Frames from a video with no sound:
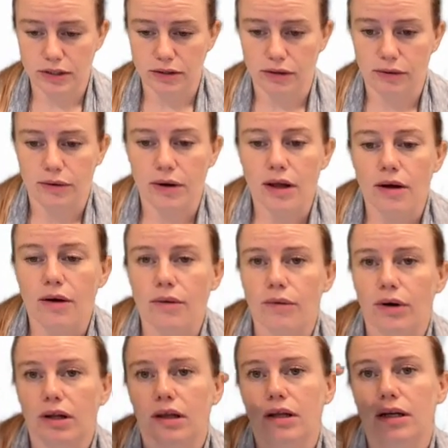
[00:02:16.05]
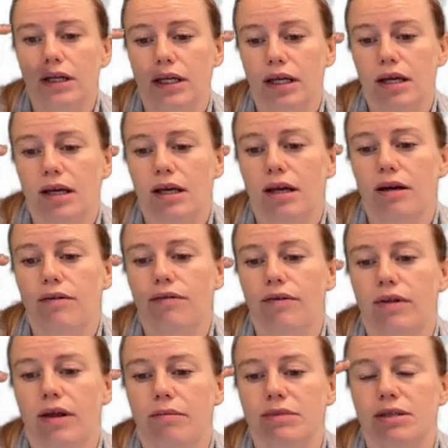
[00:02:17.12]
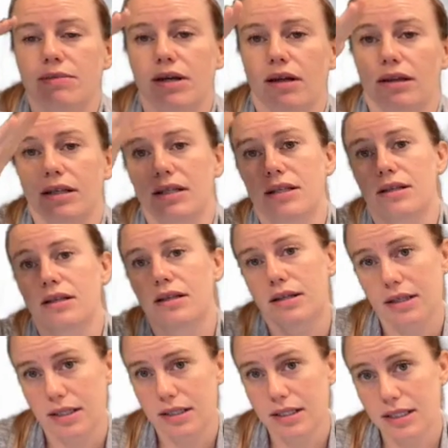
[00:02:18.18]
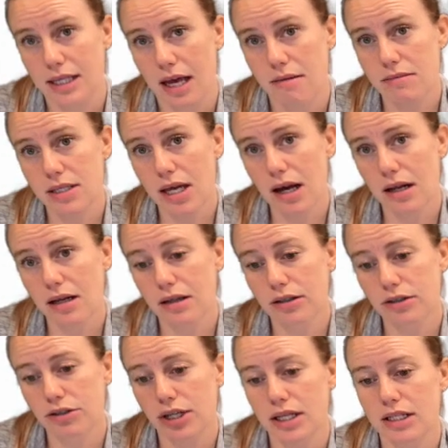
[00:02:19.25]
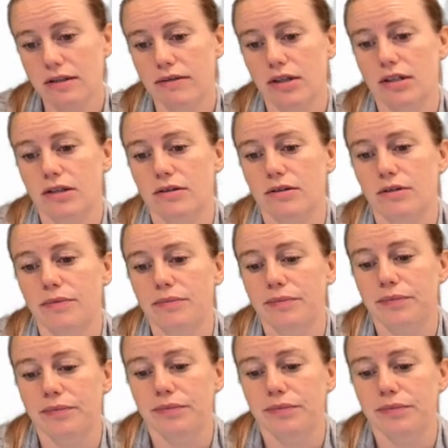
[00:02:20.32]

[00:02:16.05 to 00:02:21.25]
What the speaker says: So we're looking for them to be on the same side of the transversal